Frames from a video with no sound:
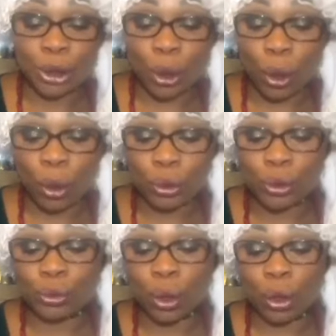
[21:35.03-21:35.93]
tour
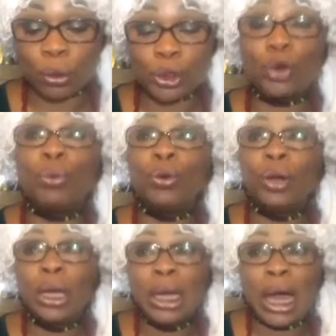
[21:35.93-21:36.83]
to Osogbo.
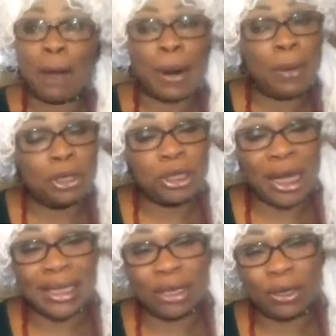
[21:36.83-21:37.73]
I'll probably do
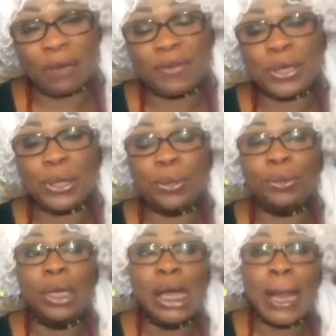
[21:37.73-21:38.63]
that in another video,